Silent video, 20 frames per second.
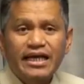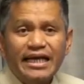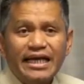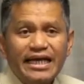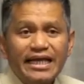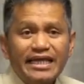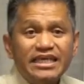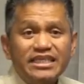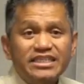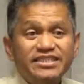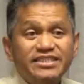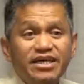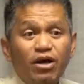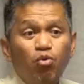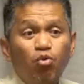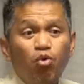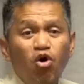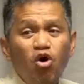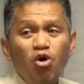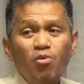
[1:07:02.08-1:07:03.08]
is the
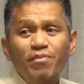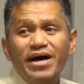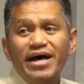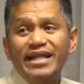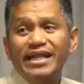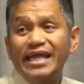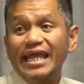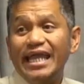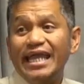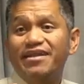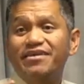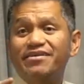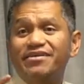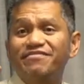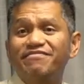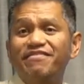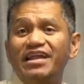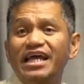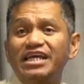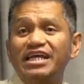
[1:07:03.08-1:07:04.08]
woman in
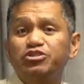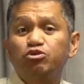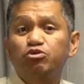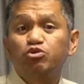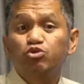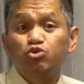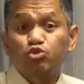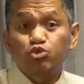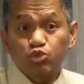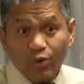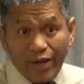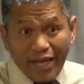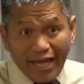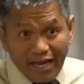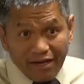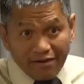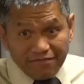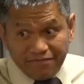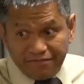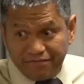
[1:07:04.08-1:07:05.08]
Revelation
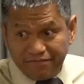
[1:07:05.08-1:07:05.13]
12.